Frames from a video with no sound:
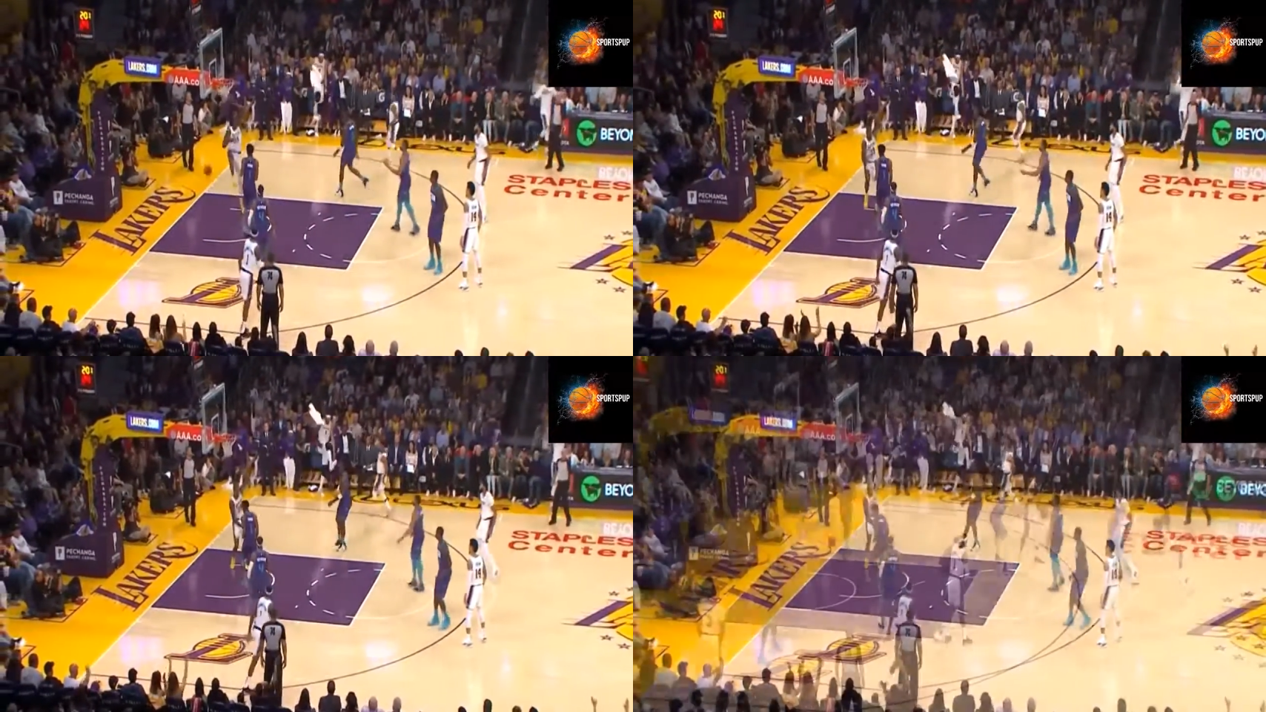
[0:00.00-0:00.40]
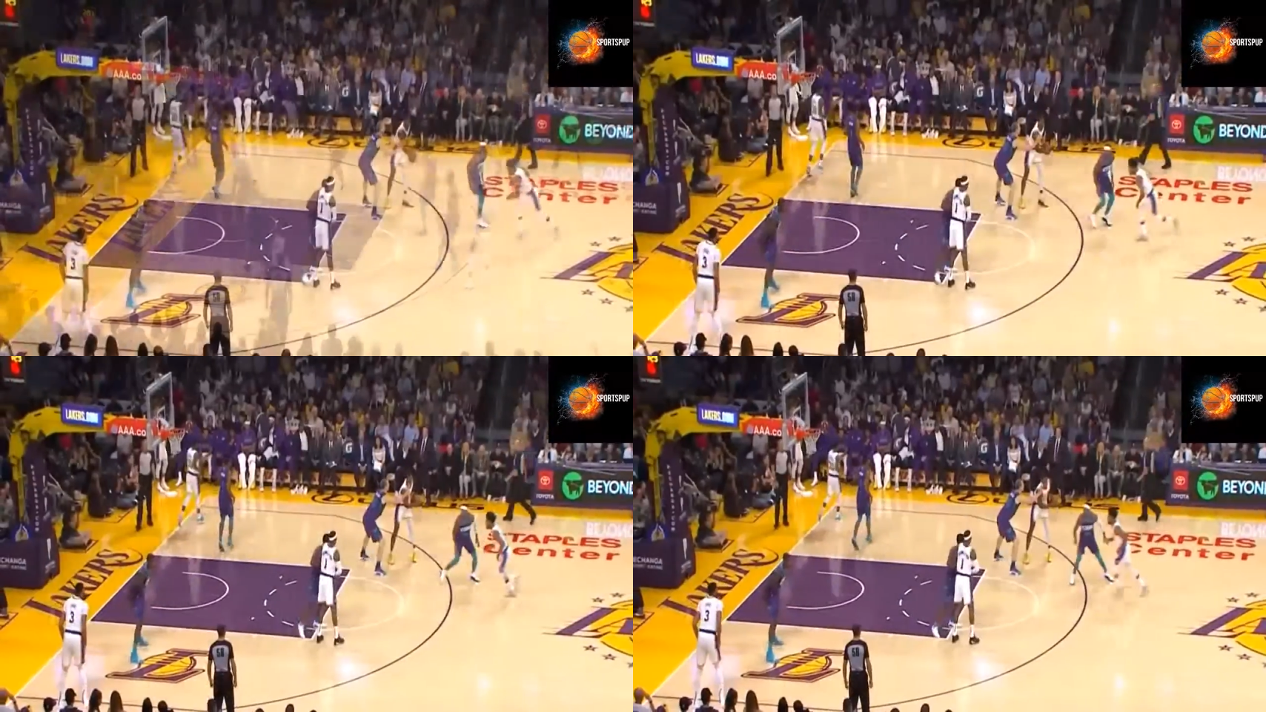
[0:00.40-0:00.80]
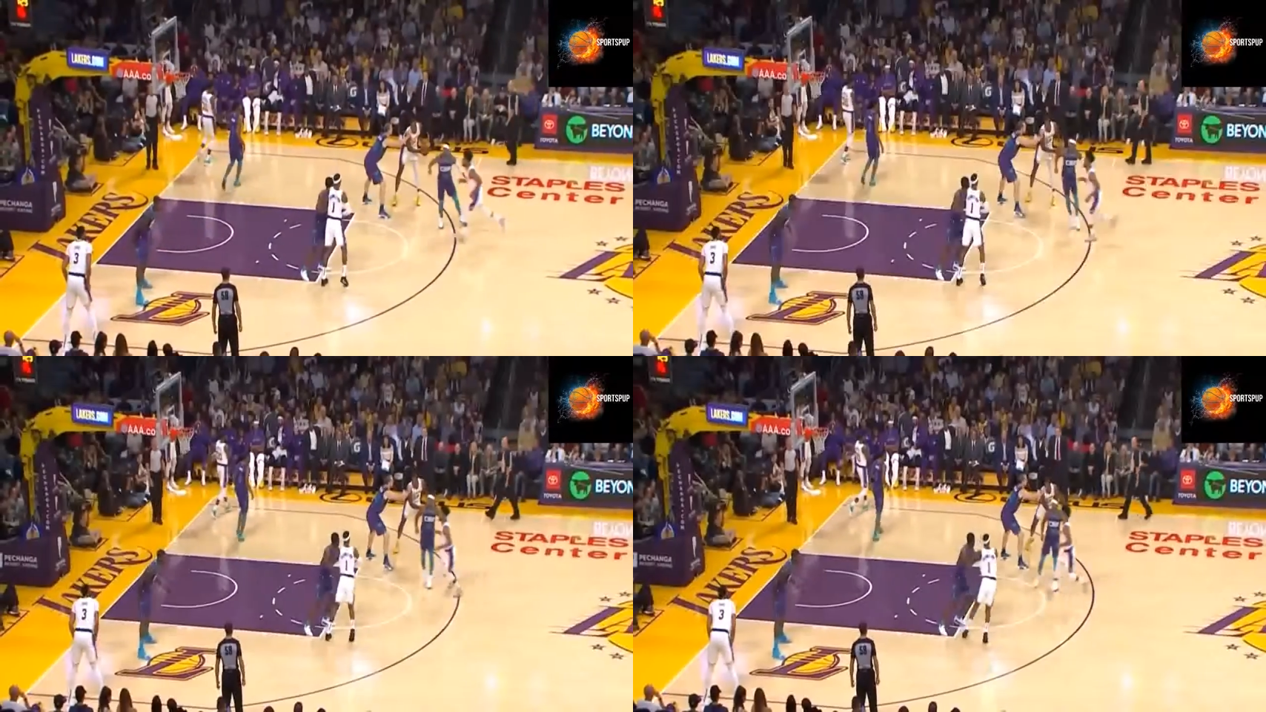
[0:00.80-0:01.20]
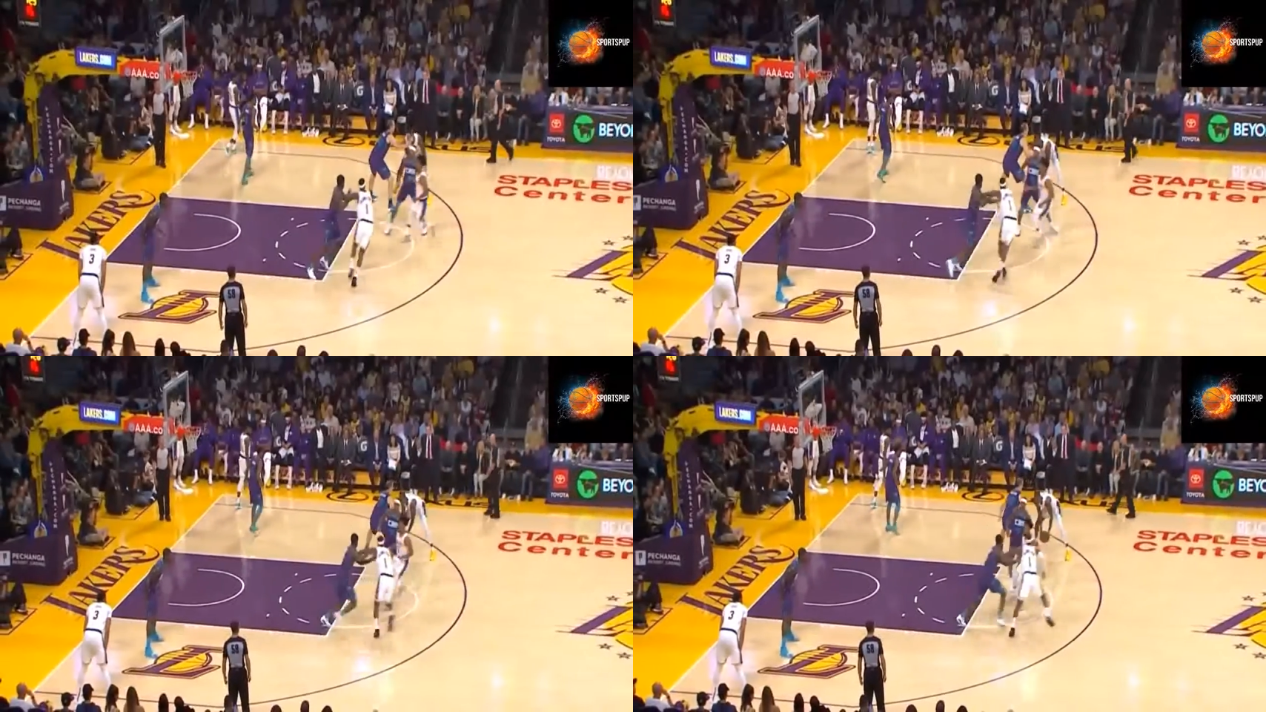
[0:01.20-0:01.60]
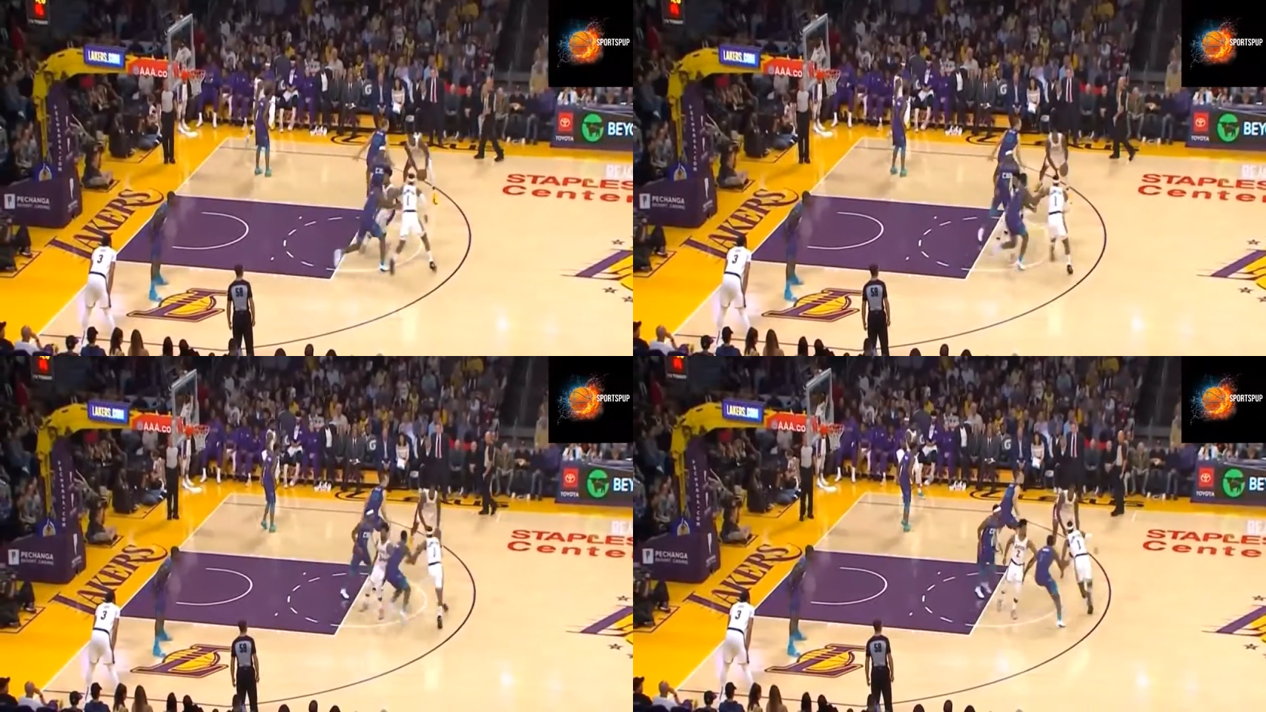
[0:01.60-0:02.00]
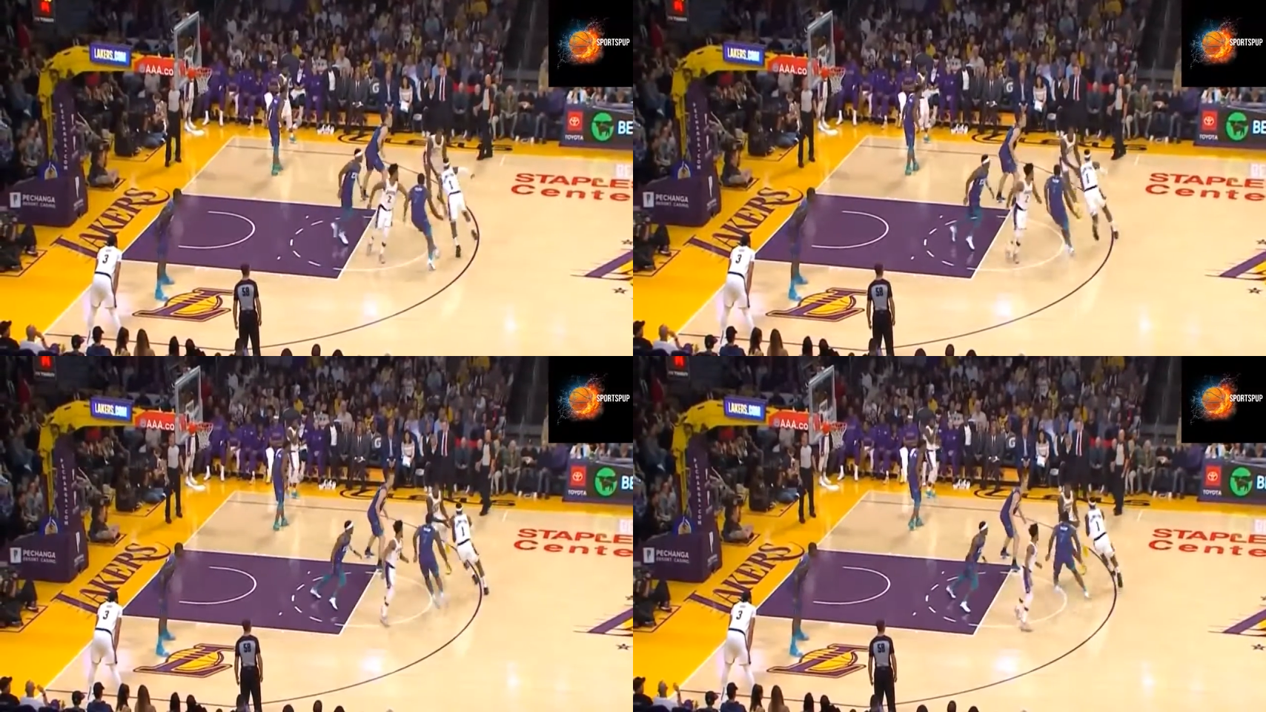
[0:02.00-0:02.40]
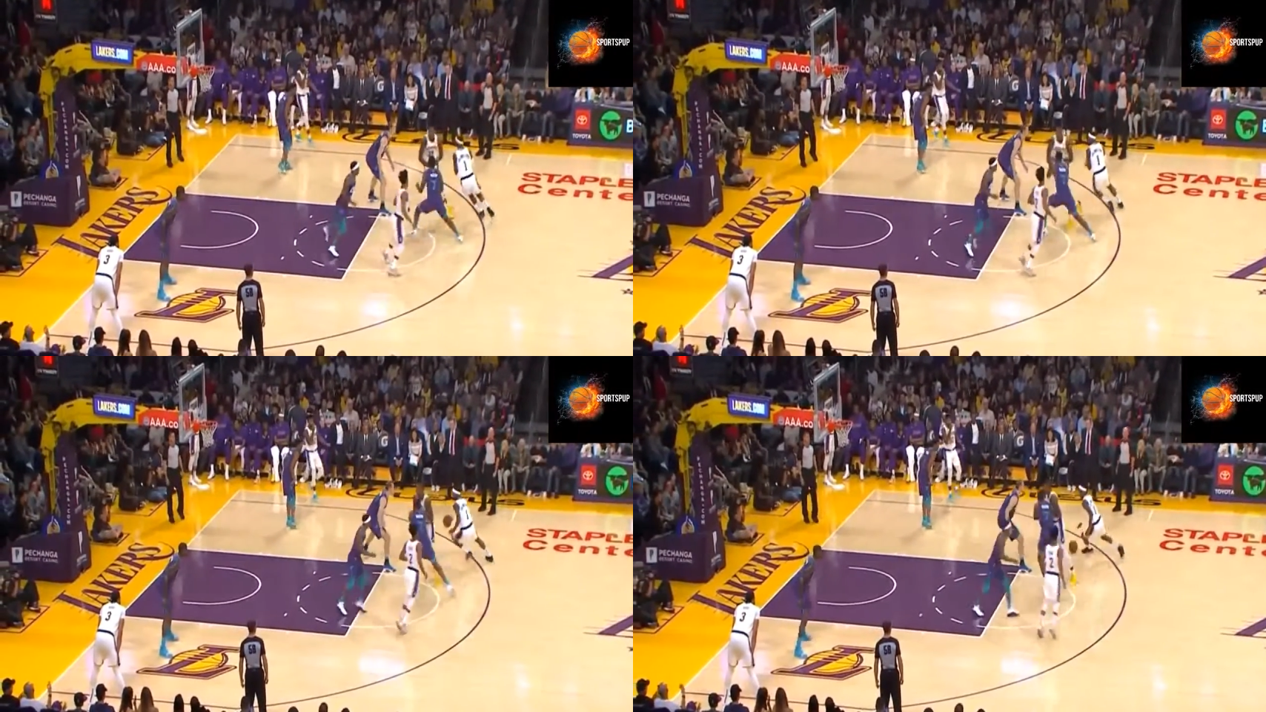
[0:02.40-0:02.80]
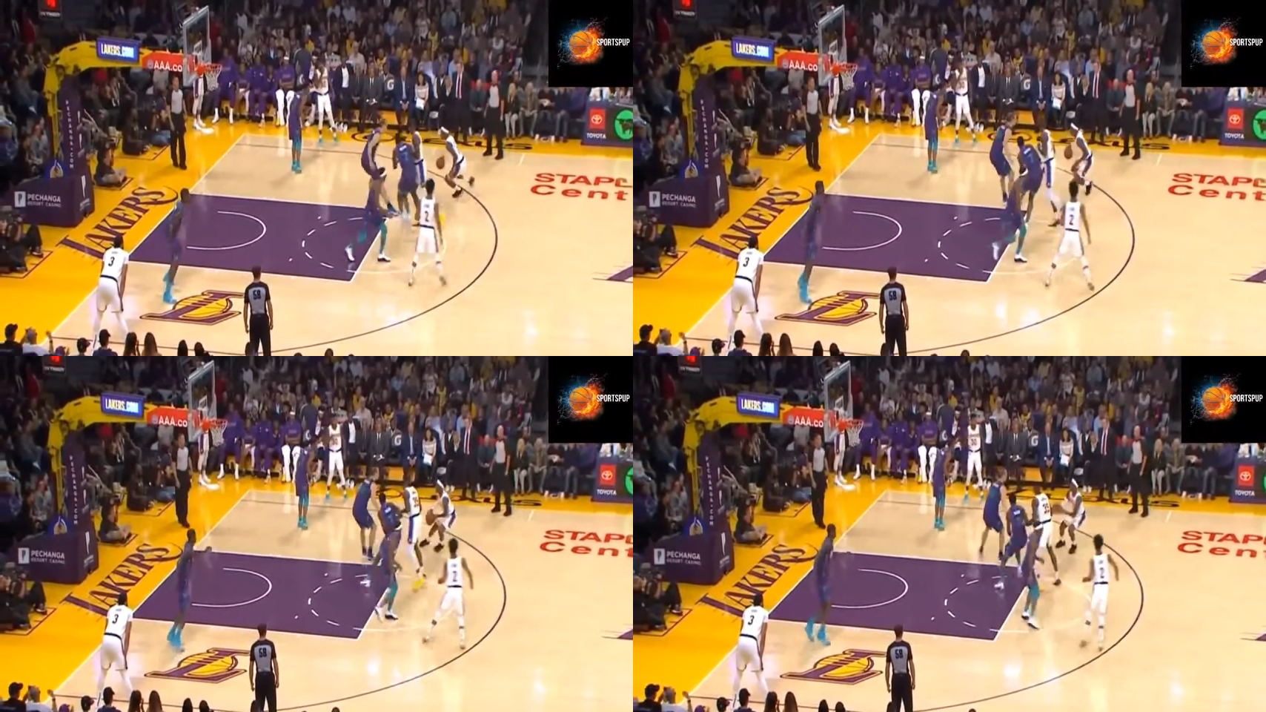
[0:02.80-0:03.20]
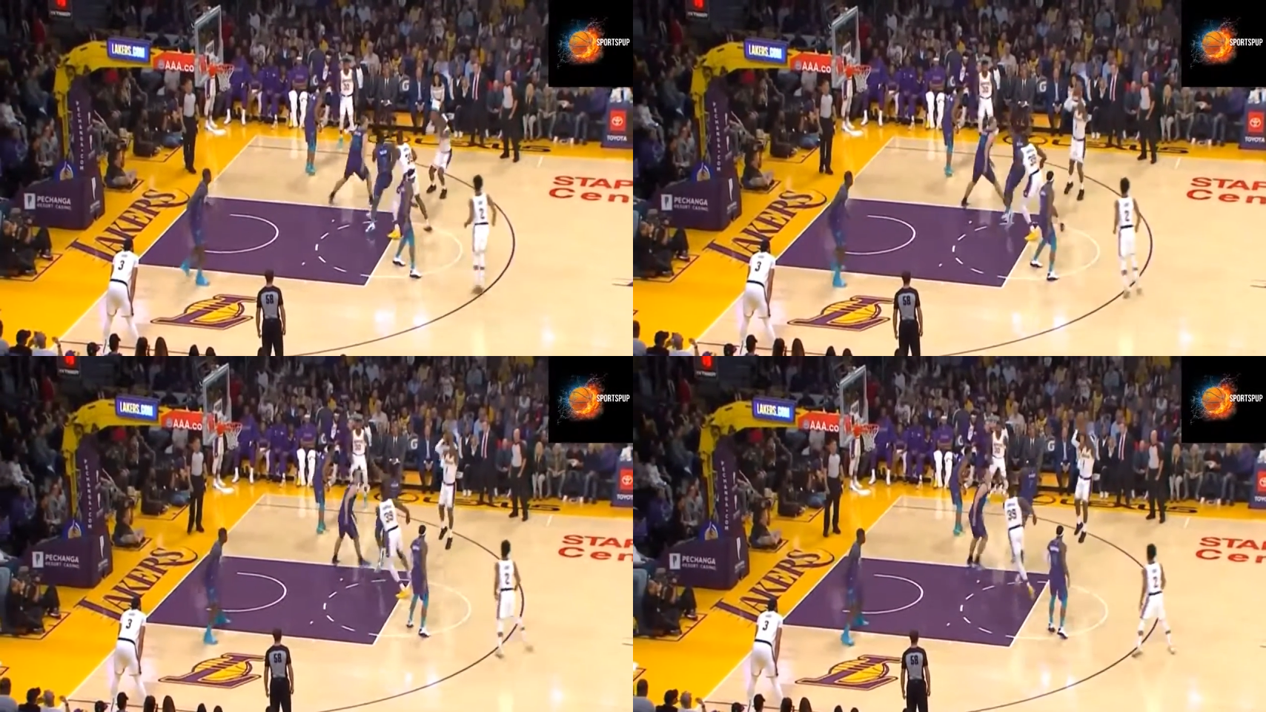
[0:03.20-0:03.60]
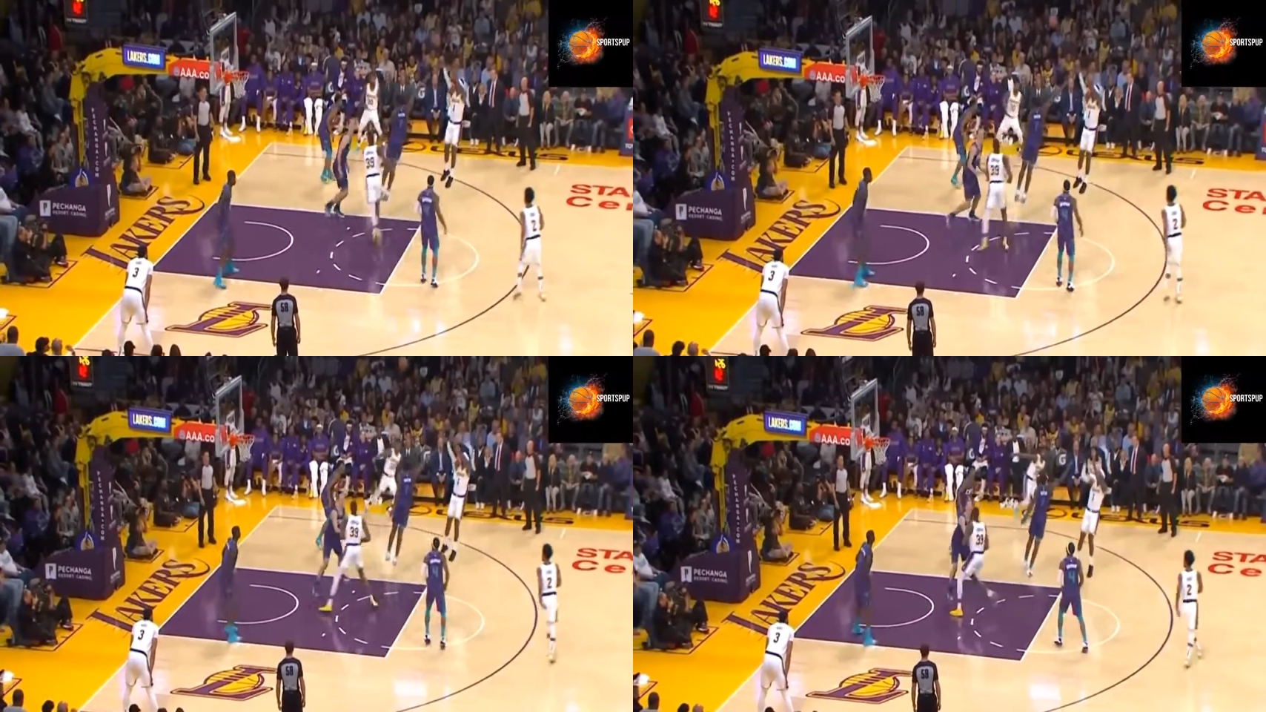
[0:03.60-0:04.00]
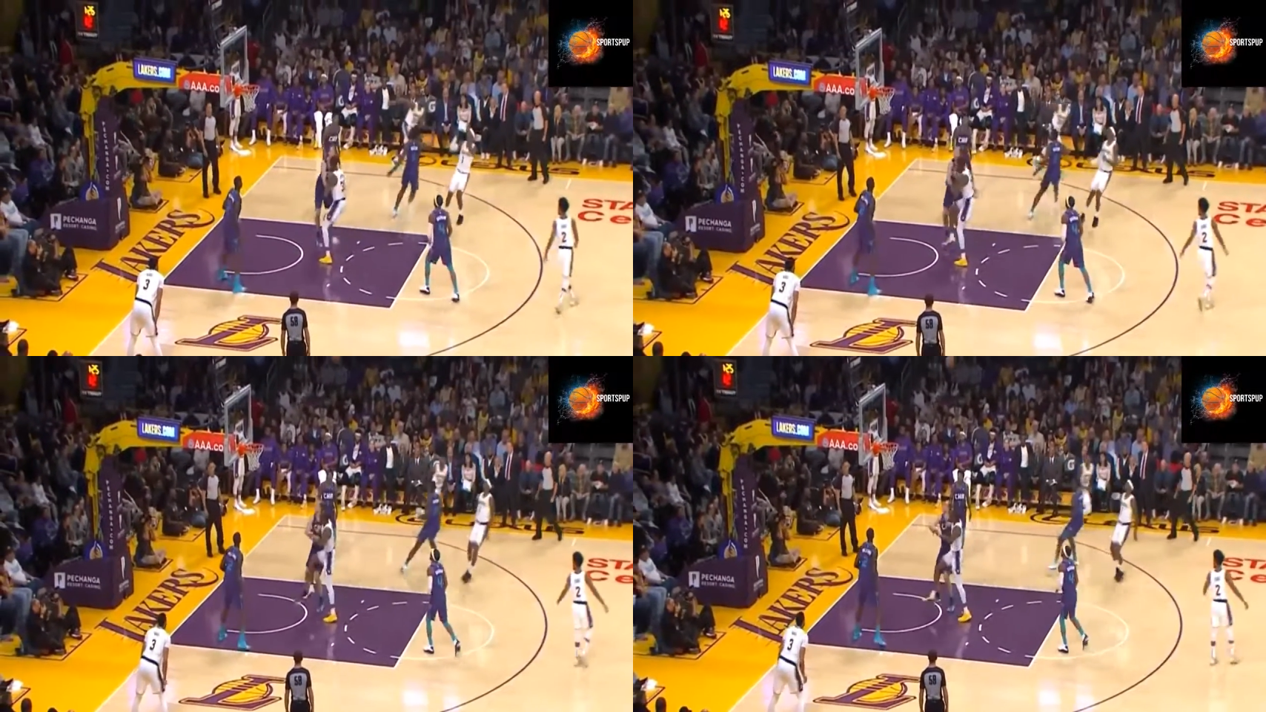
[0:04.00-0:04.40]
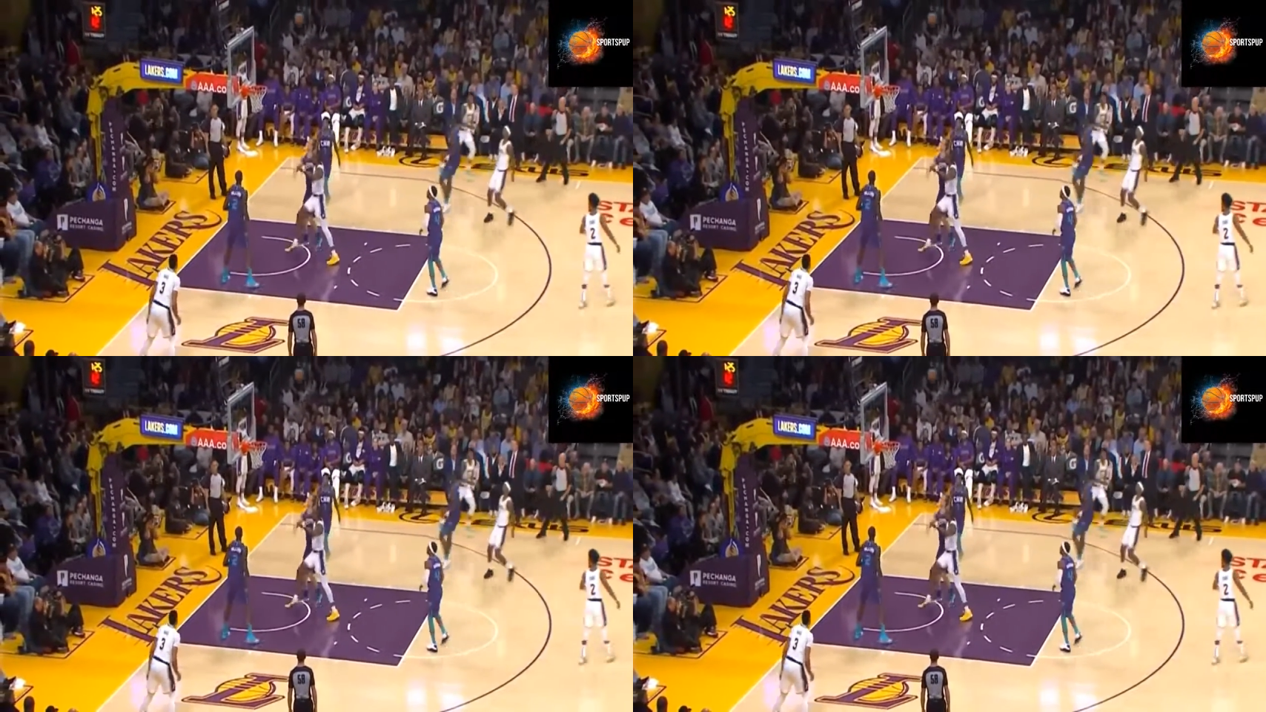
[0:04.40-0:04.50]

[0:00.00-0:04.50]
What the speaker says: No face is visible, so there are no lips to read.